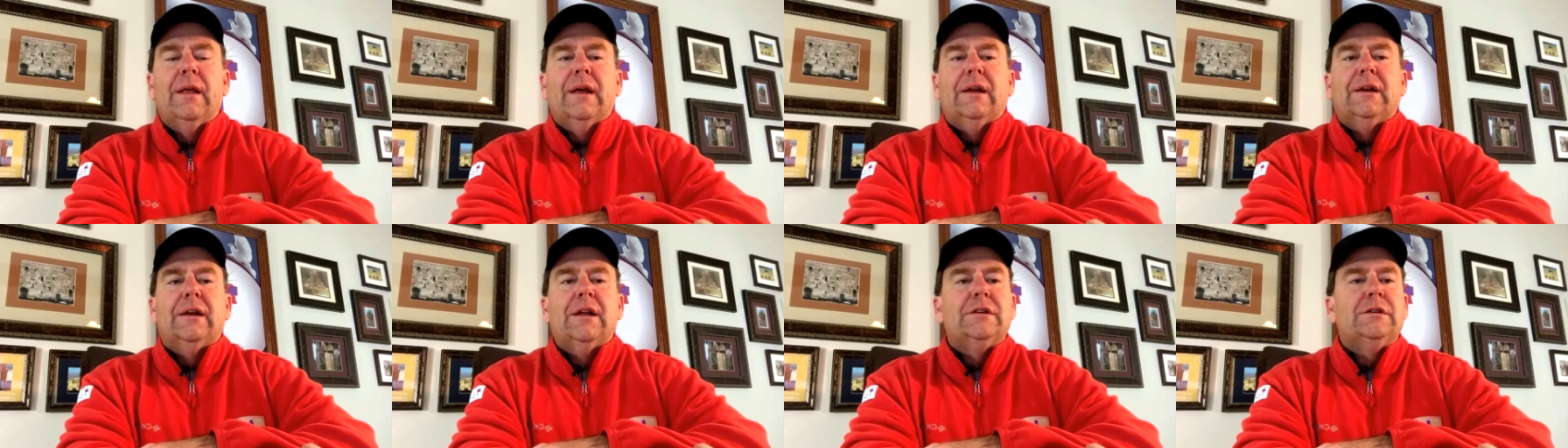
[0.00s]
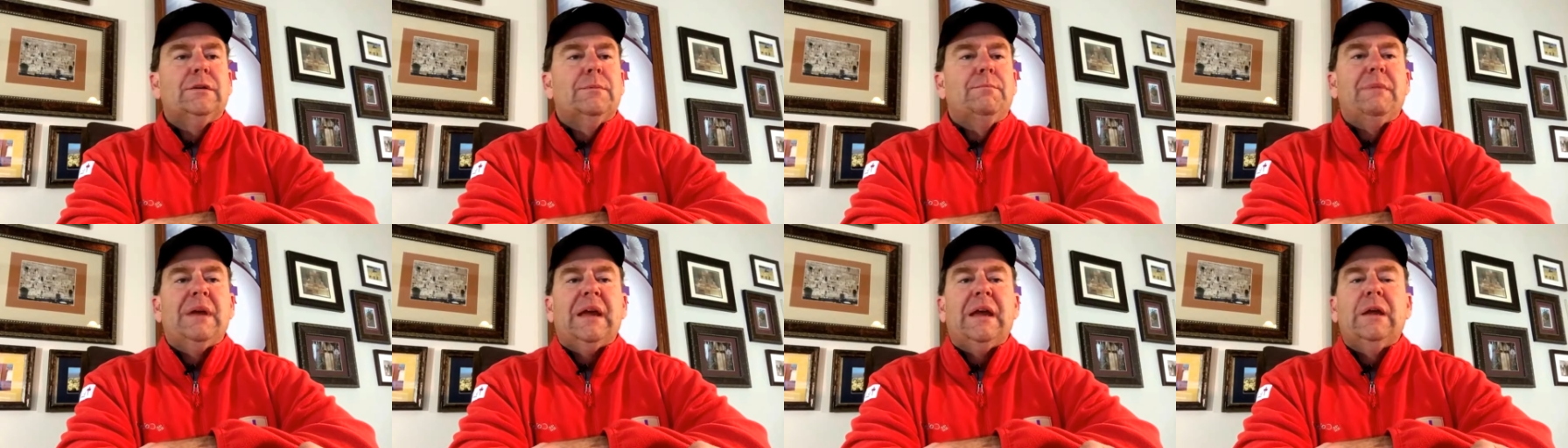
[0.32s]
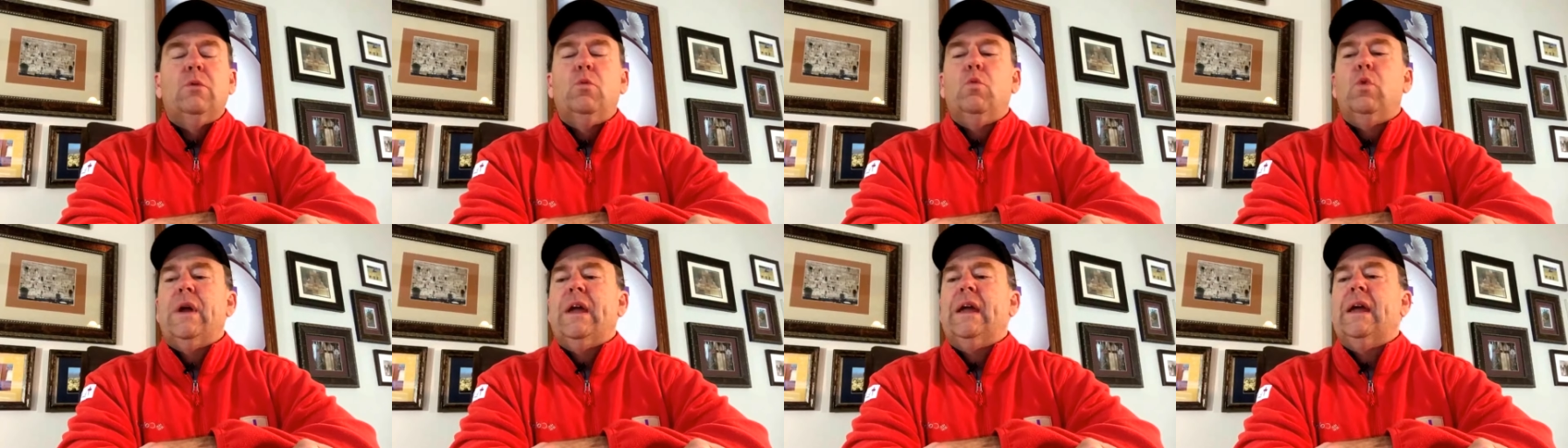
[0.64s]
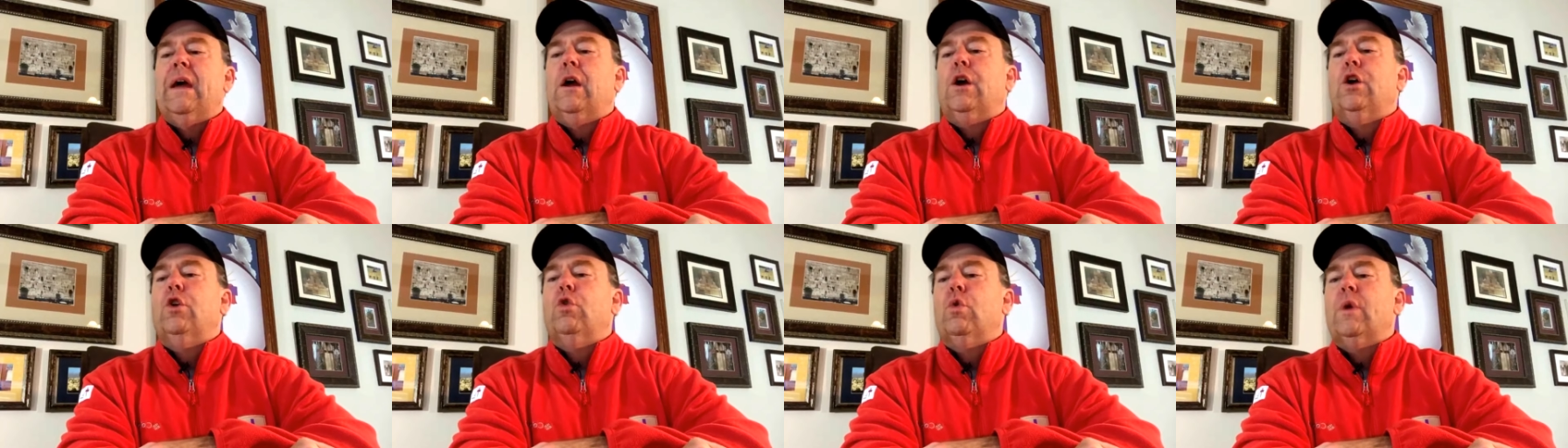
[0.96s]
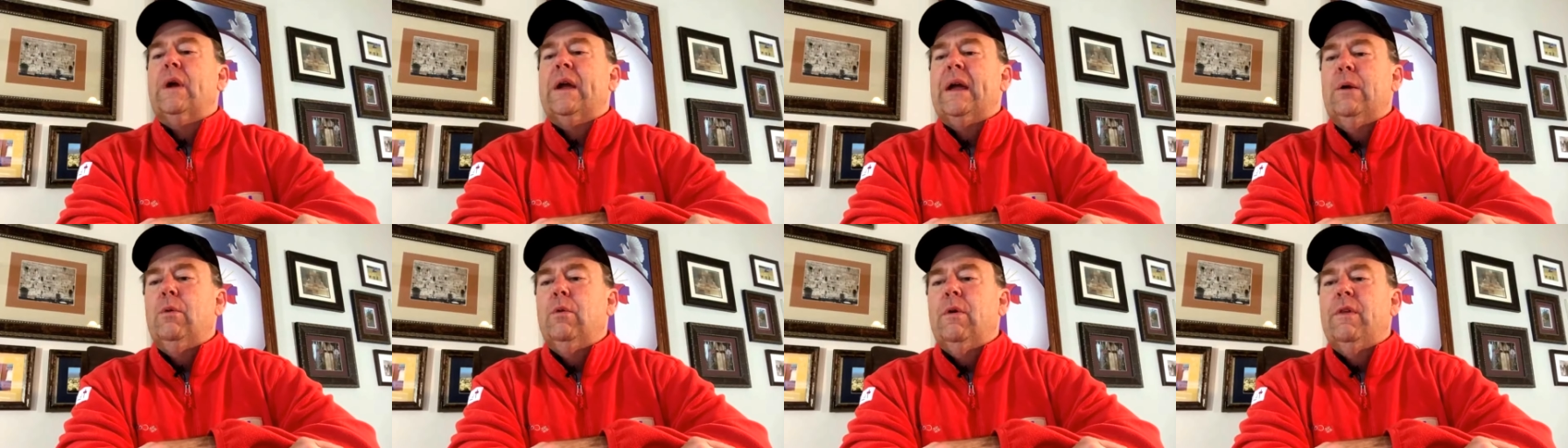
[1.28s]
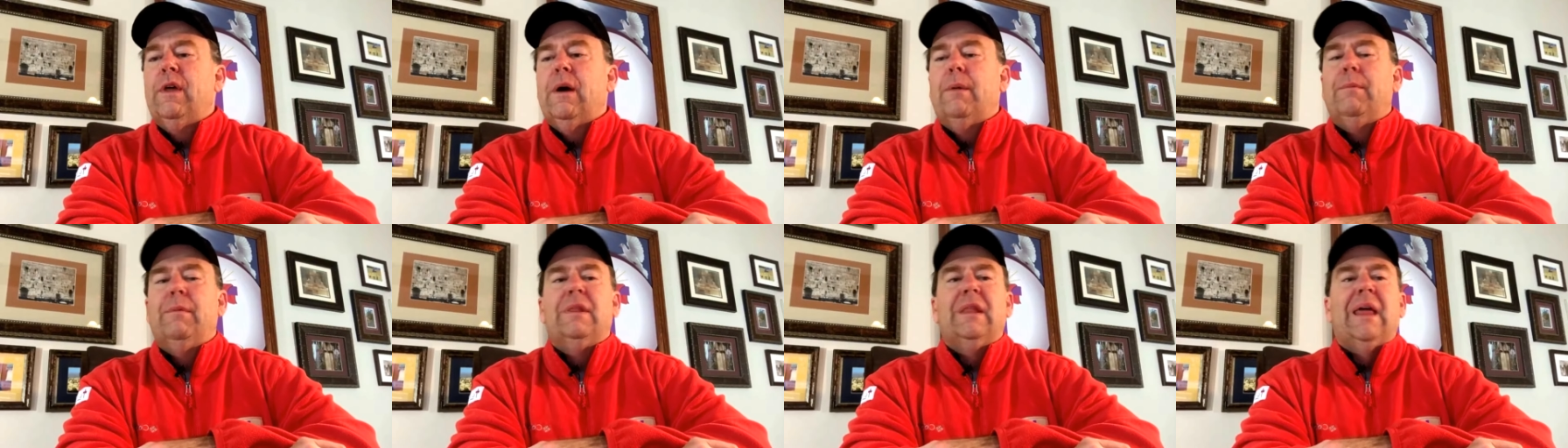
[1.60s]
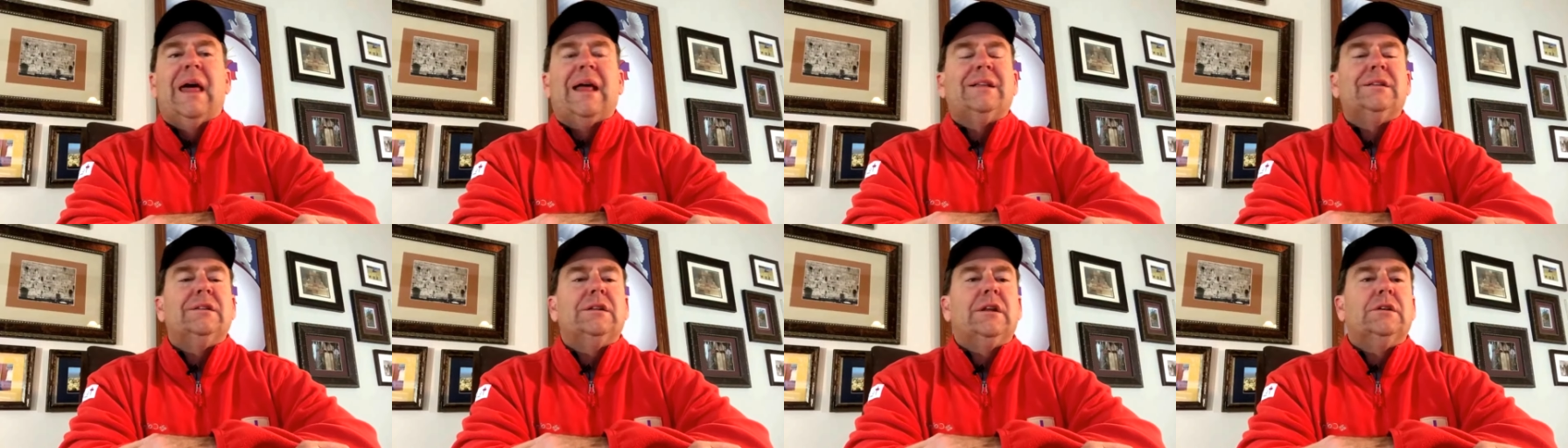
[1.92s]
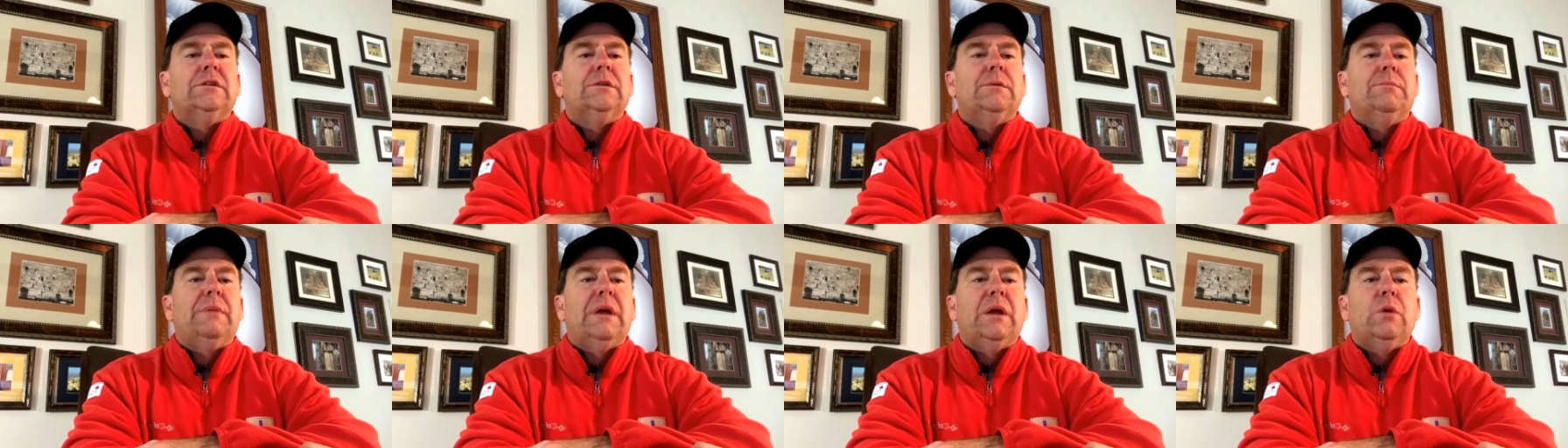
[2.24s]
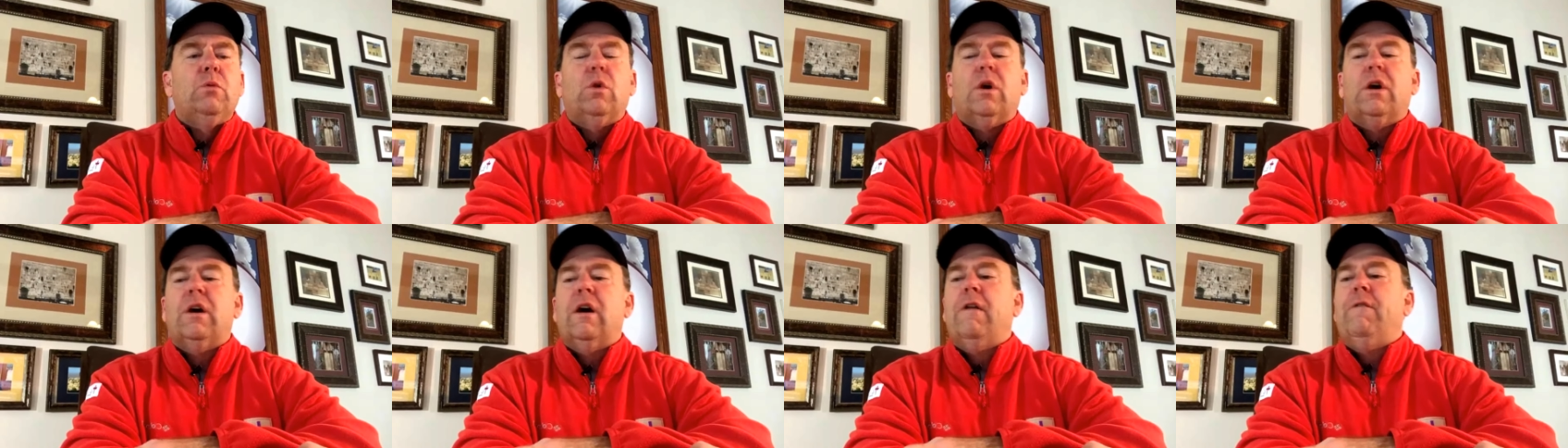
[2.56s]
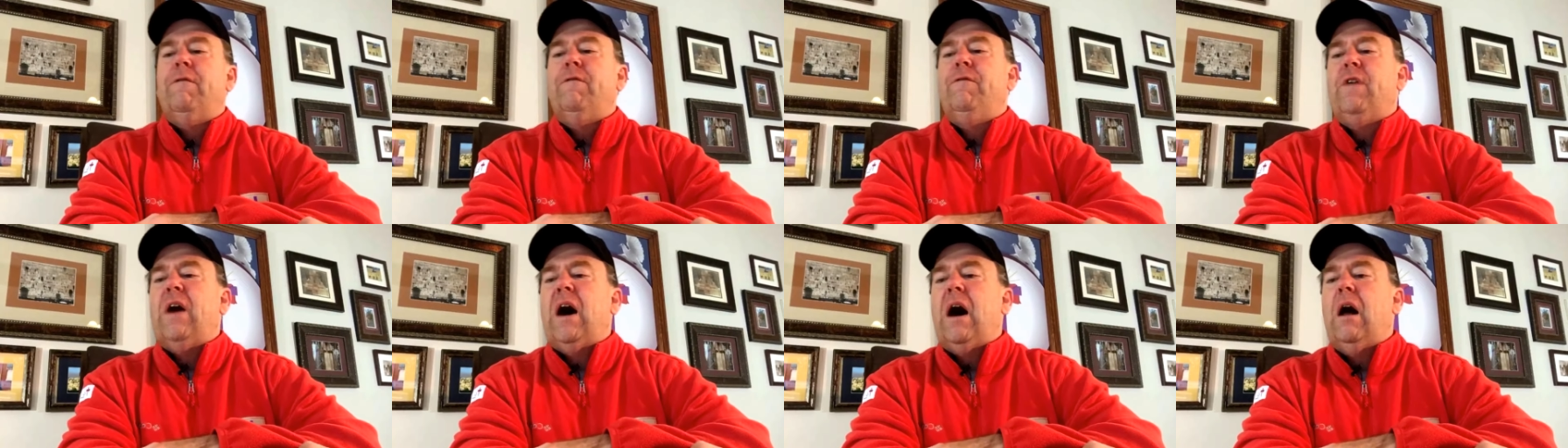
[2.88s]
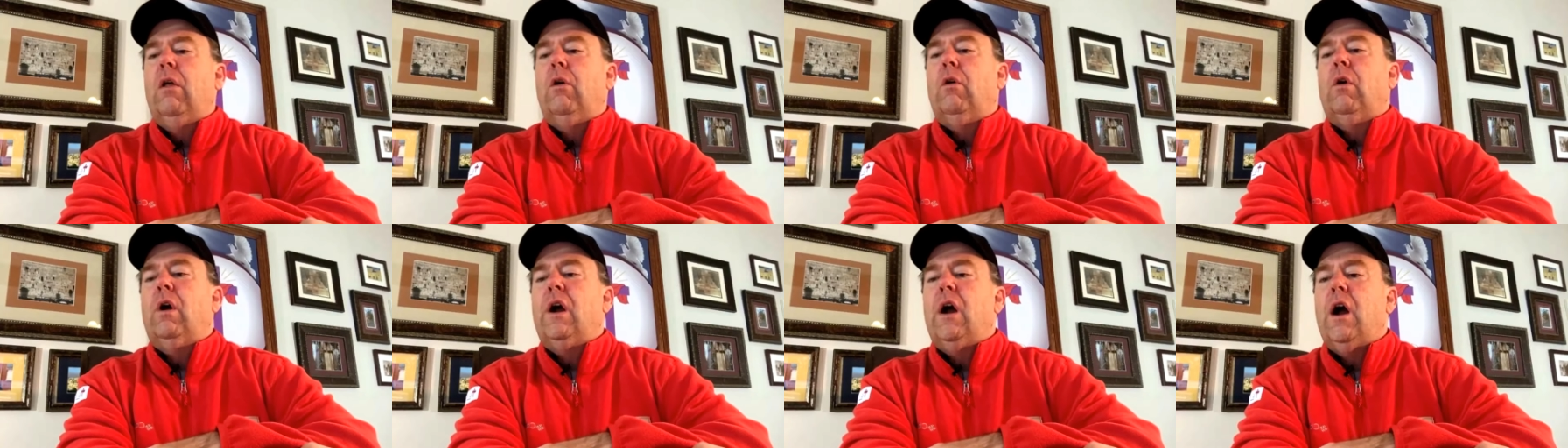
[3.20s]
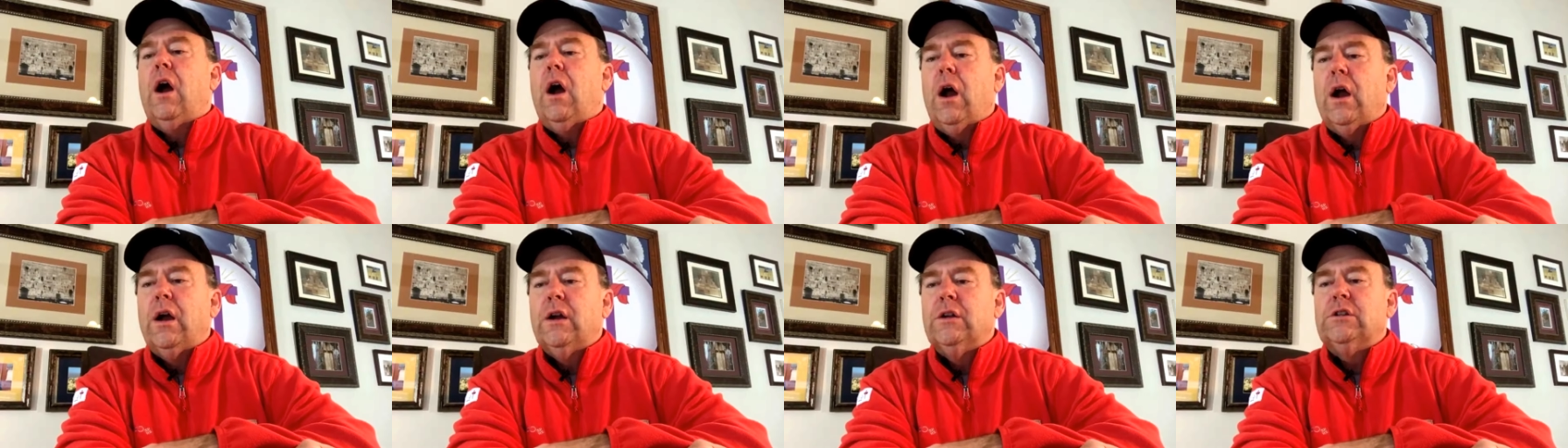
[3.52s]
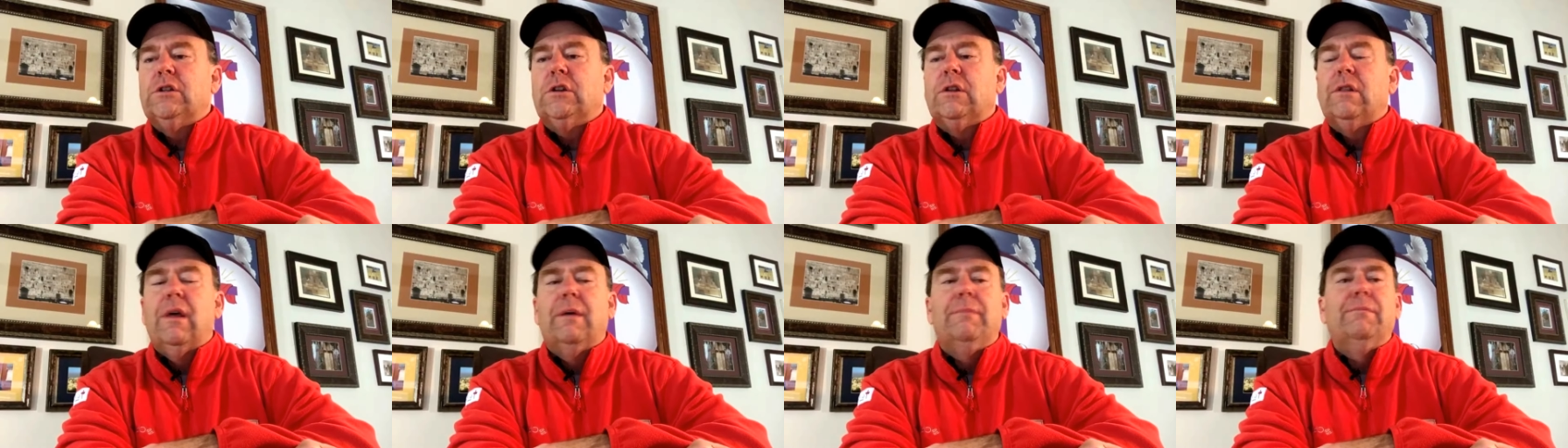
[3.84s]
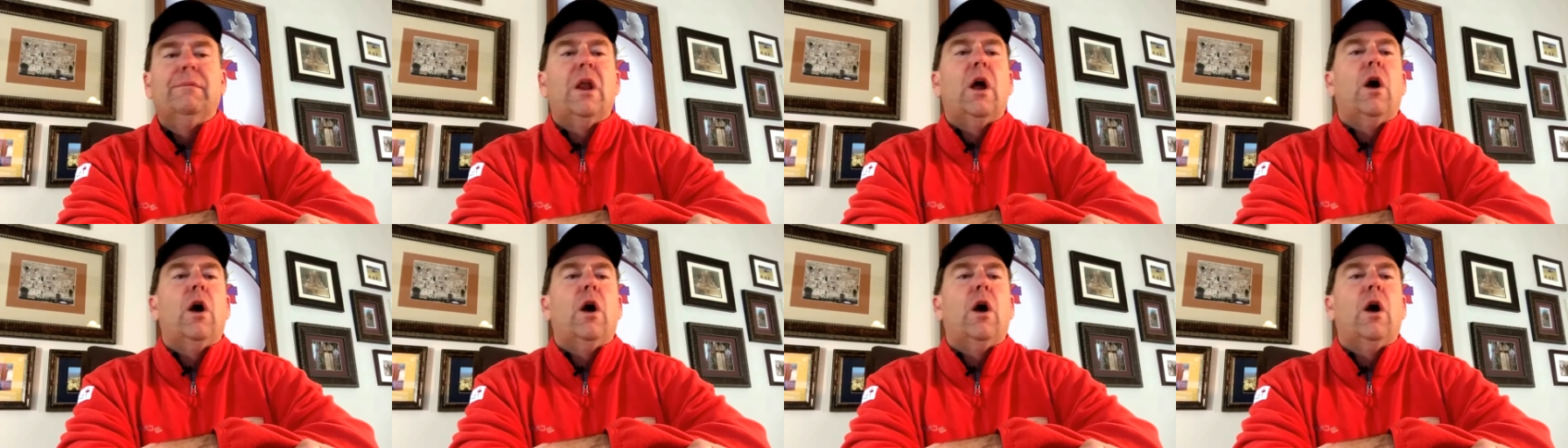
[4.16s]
doesn't mean we agree with them, and that doesn't mean we're going to follow our hearts to them.